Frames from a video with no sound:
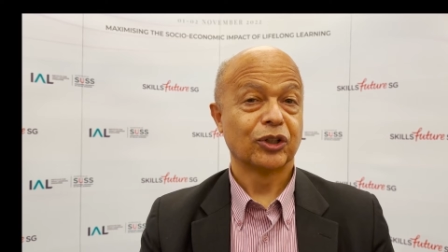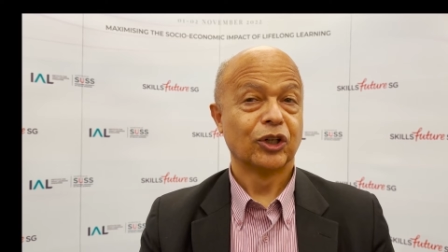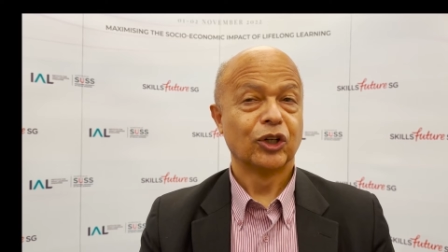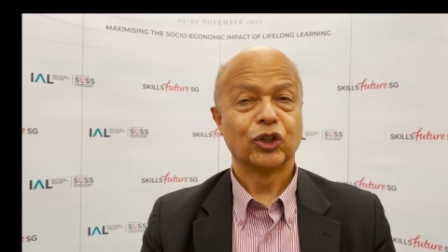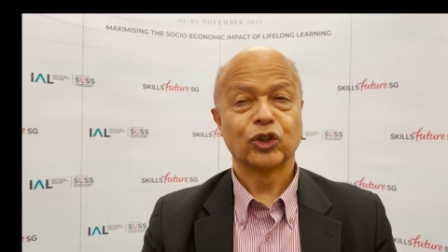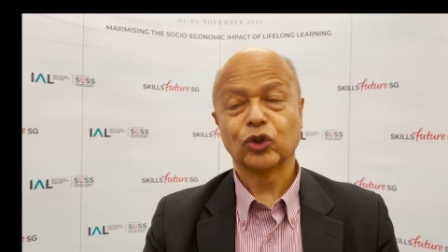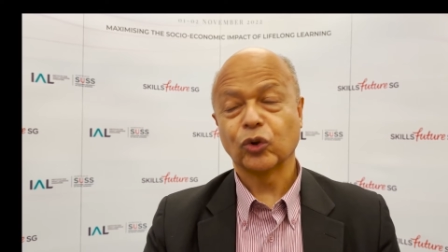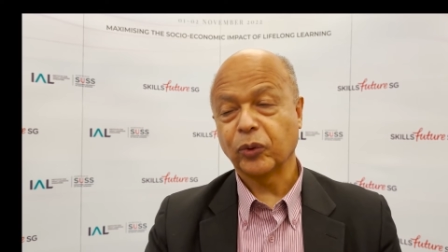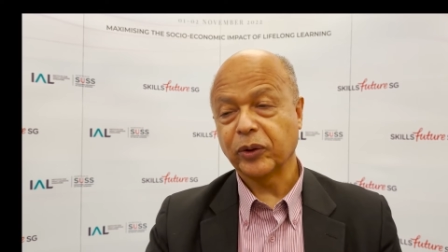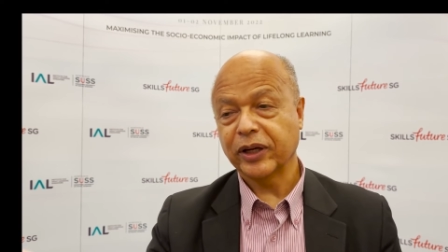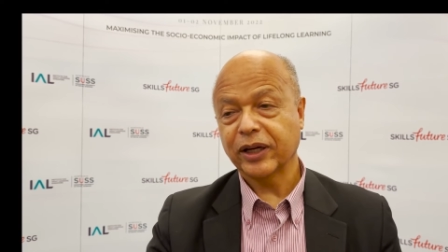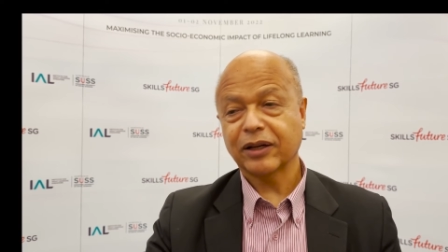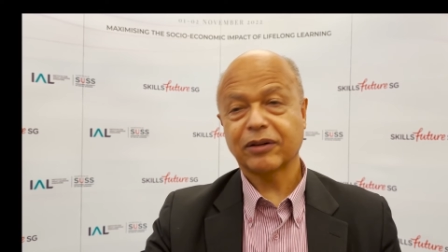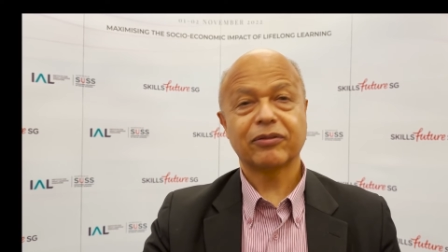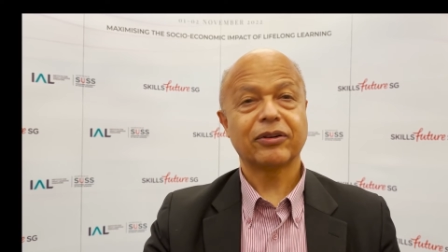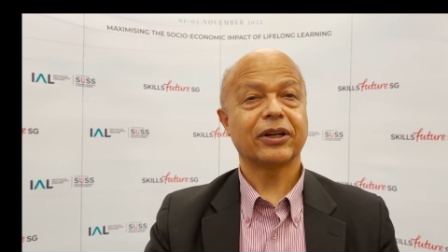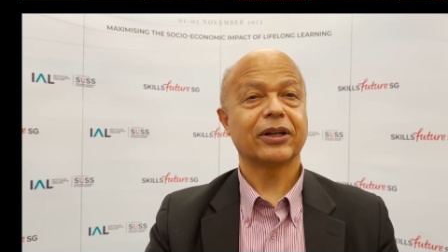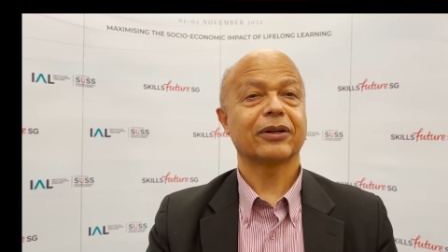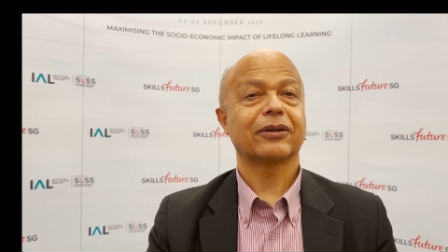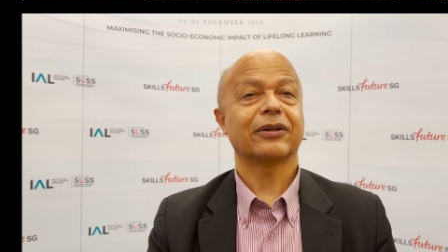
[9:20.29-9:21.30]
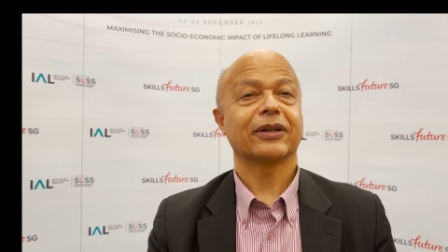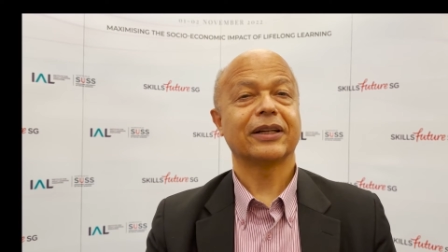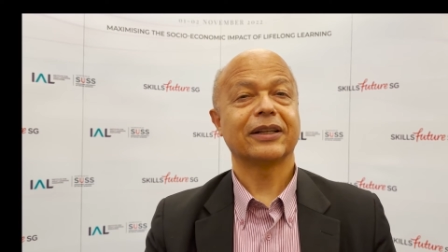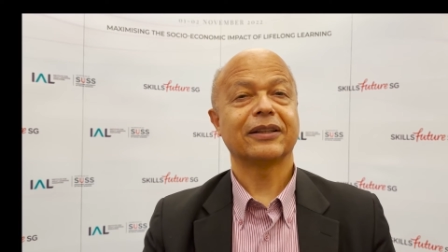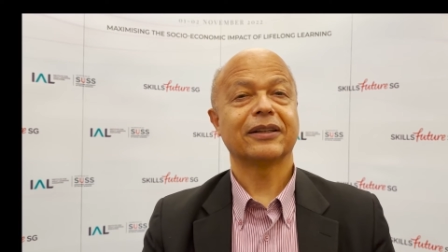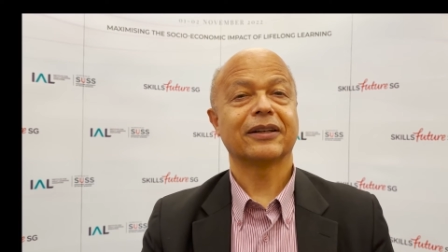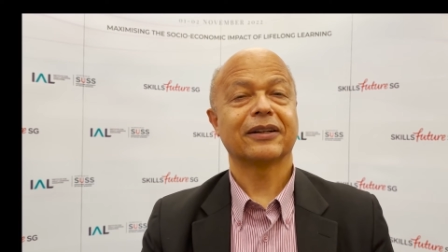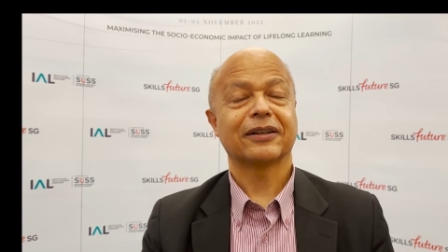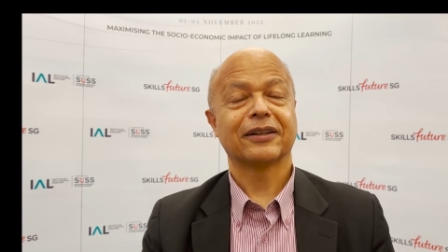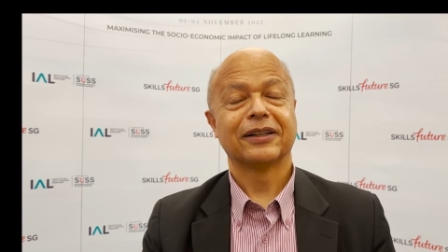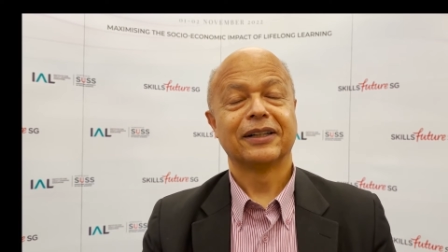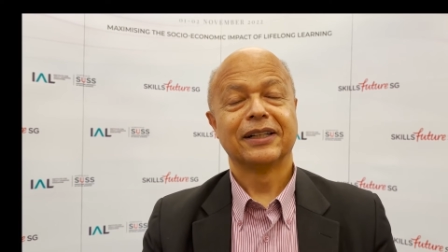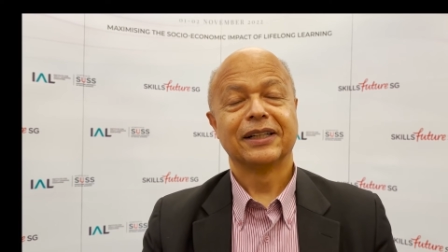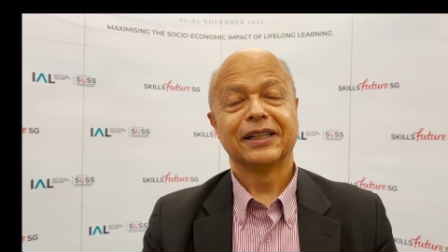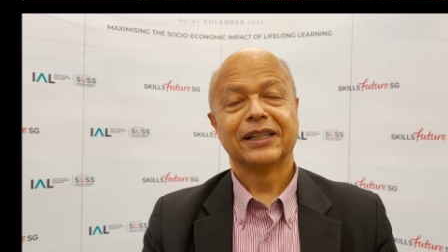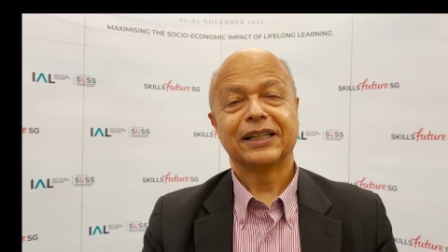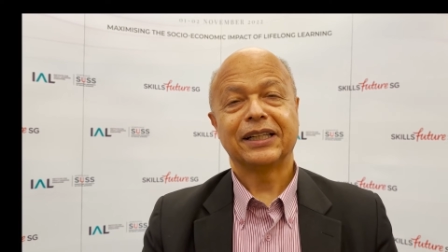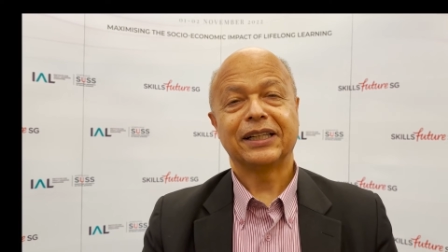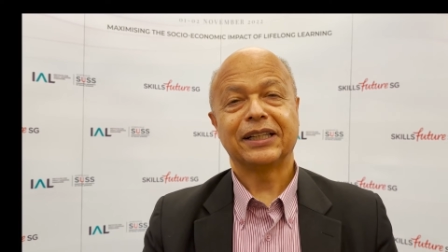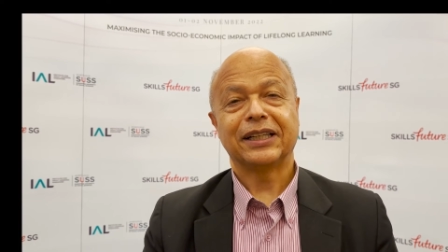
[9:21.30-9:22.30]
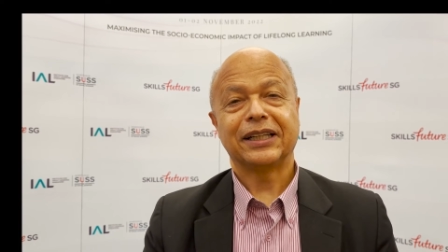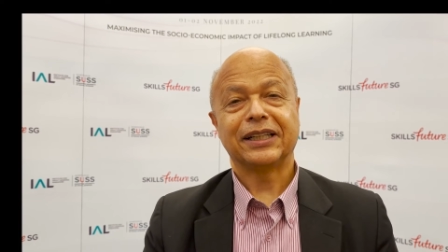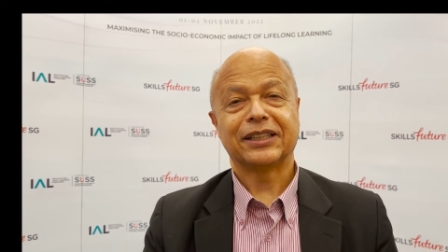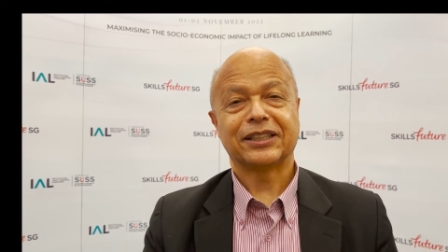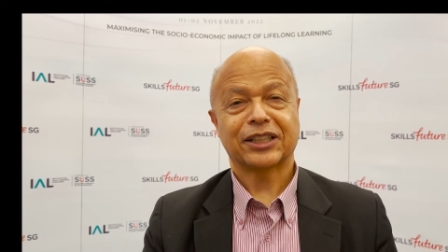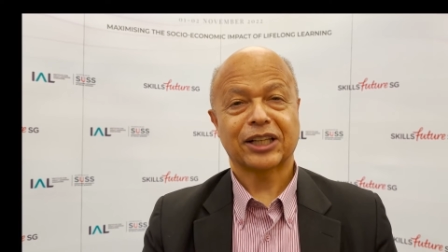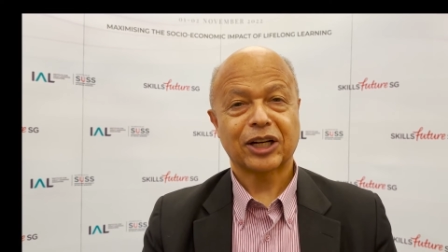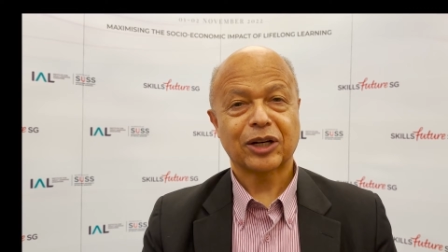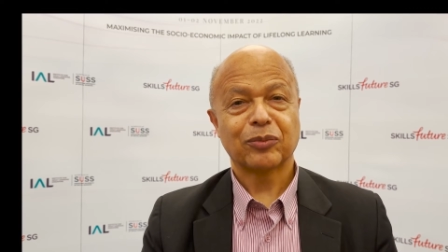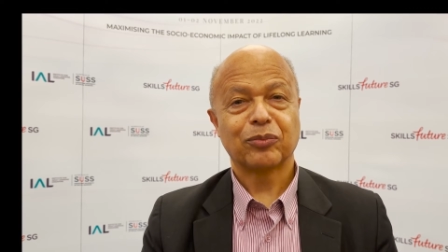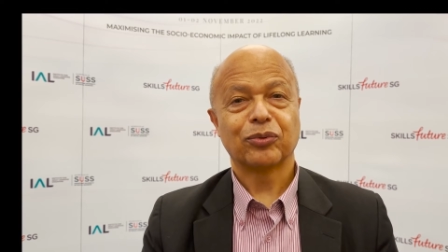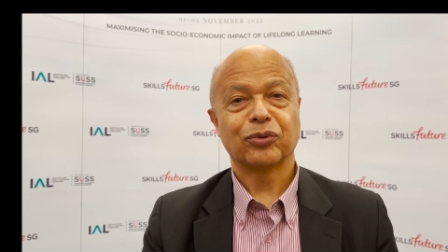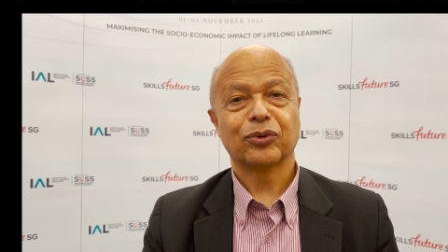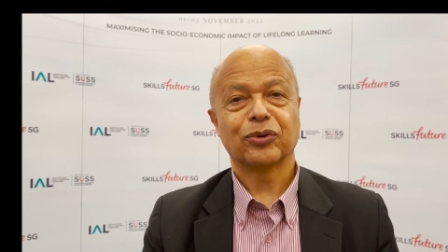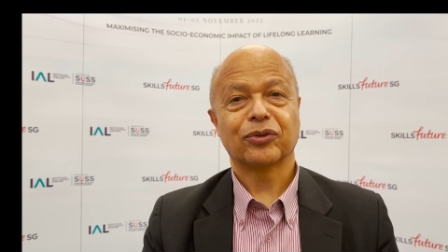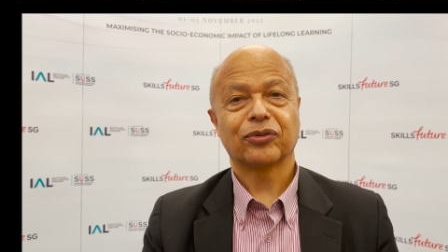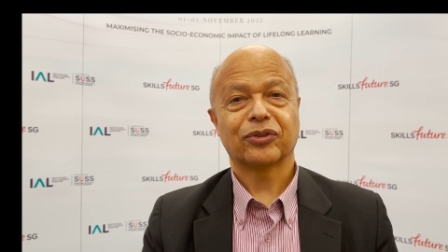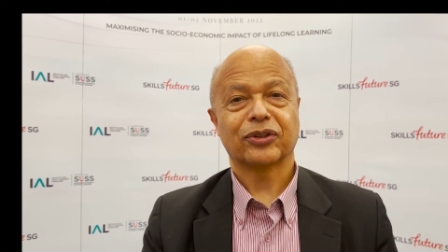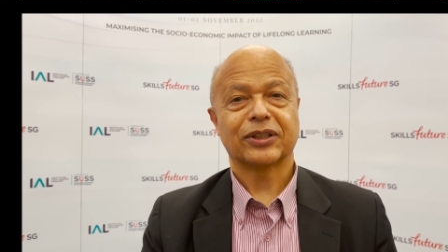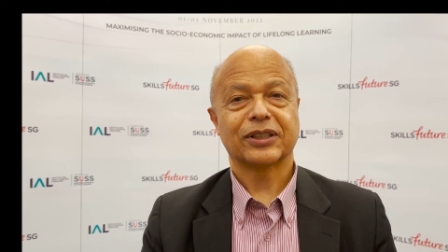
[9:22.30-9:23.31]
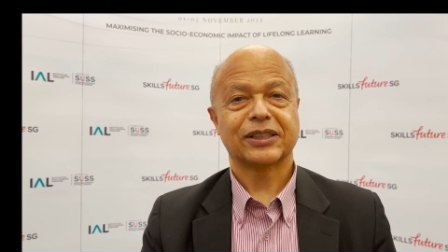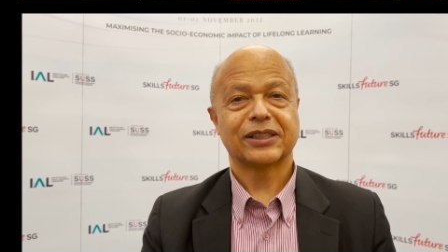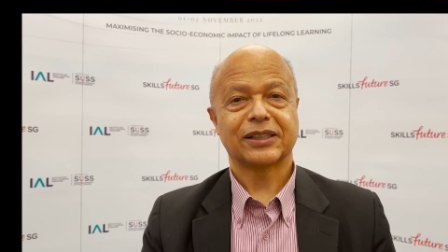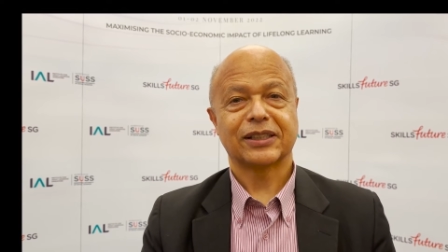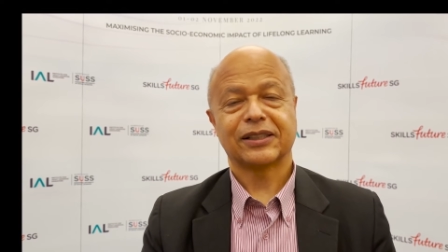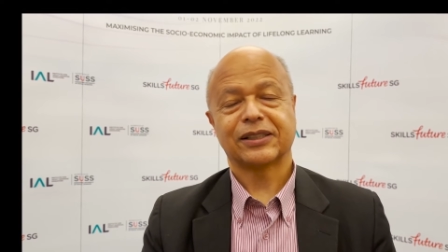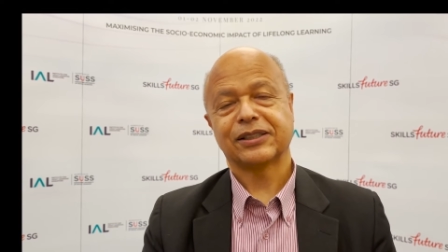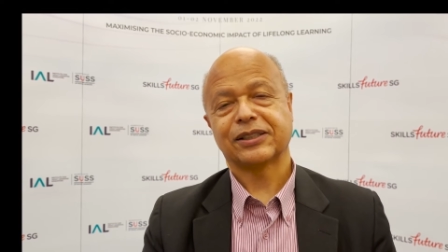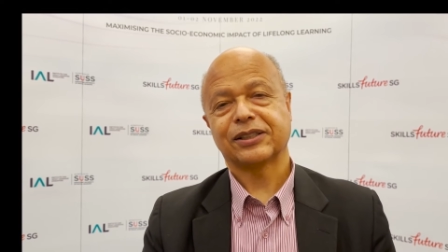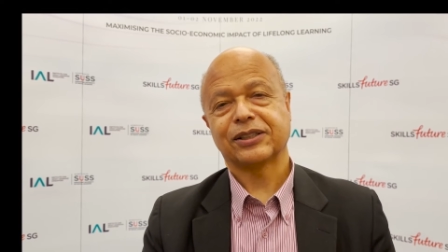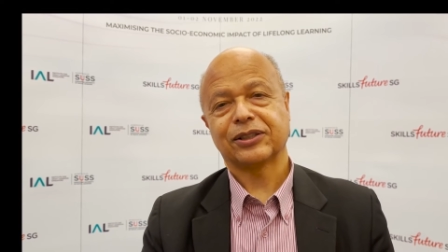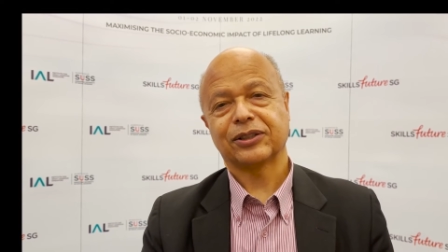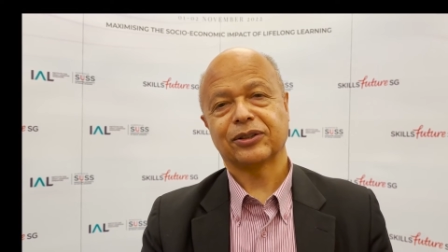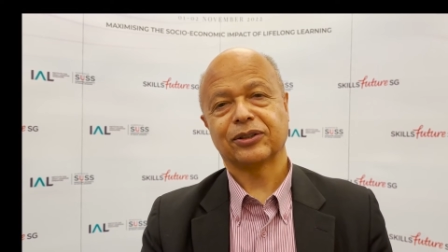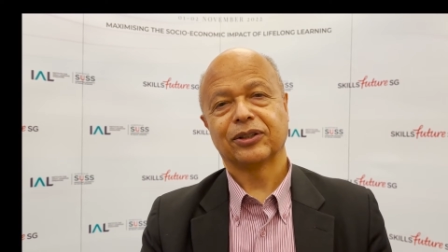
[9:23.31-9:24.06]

So we have here in Singapore, for instance,